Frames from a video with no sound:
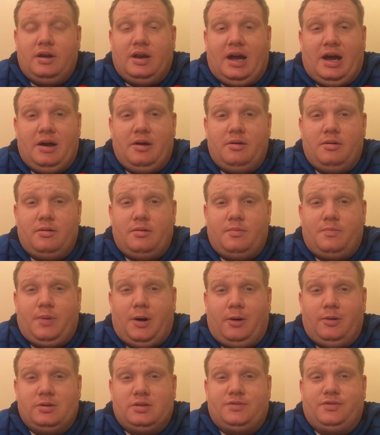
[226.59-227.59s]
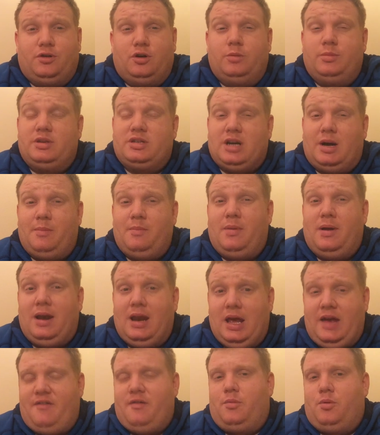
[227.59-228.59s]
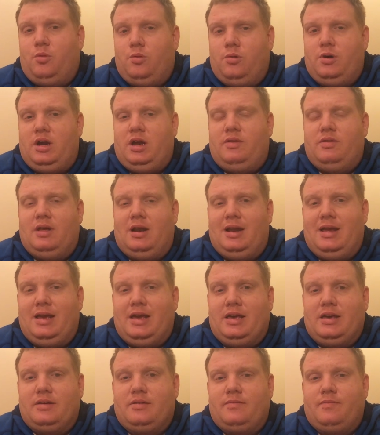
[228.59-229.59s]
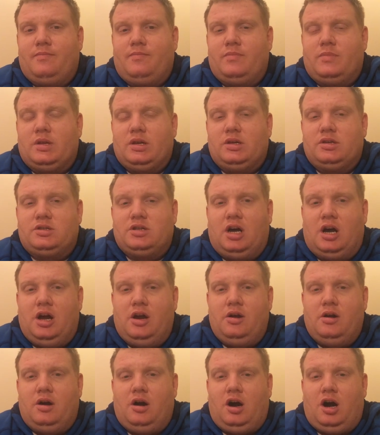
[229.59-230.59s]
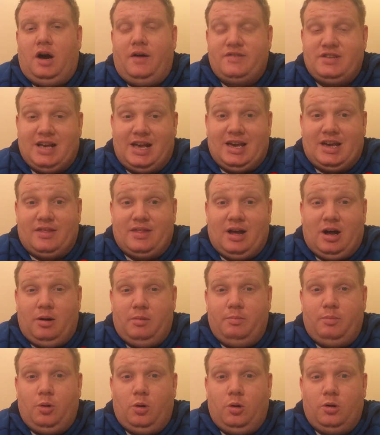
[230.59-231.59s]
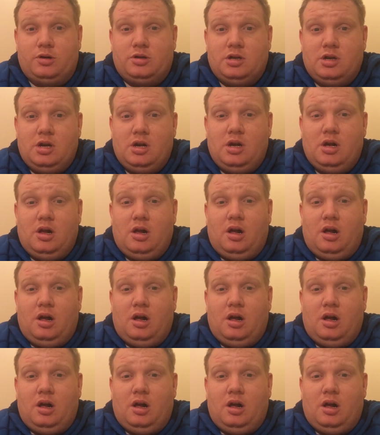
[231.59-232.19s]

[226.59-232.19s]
Now, Bolton's form is unbelievable in the league. So, I've taken that on board.